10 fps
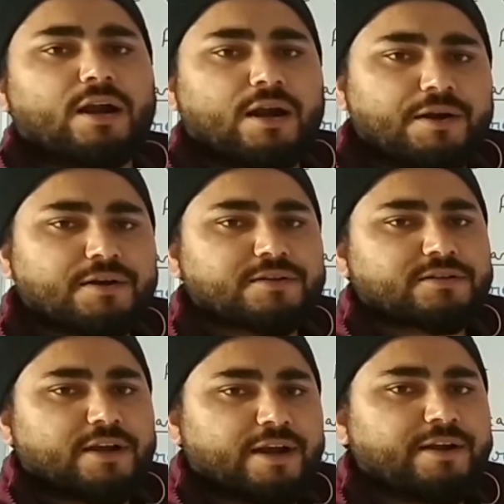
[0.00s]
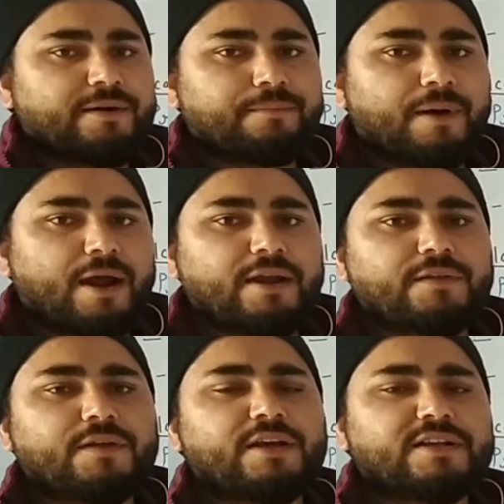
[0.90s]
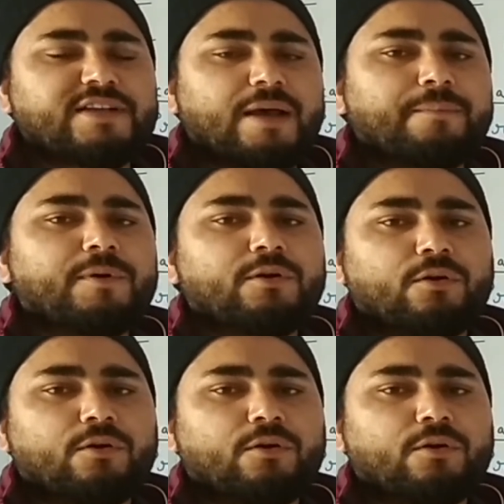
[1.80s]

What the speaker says: understand by the example